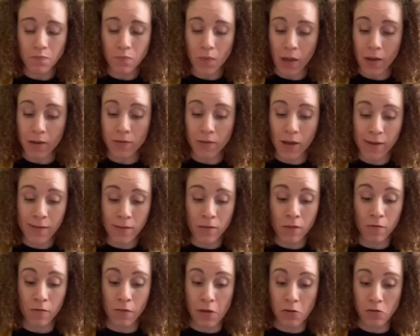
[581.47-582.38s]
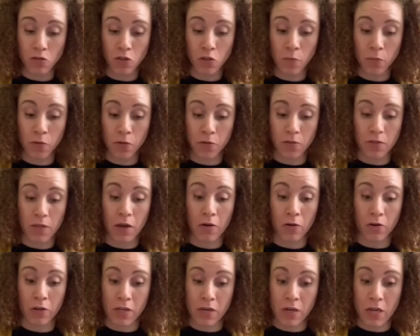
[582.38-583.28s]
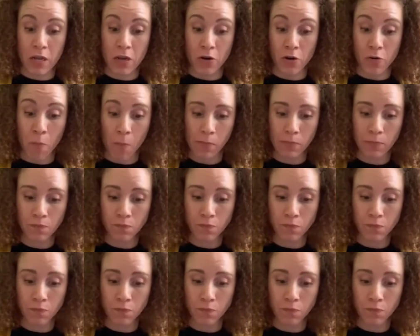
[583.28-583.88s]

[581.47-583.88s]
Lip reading: I like the vegetables that are in here.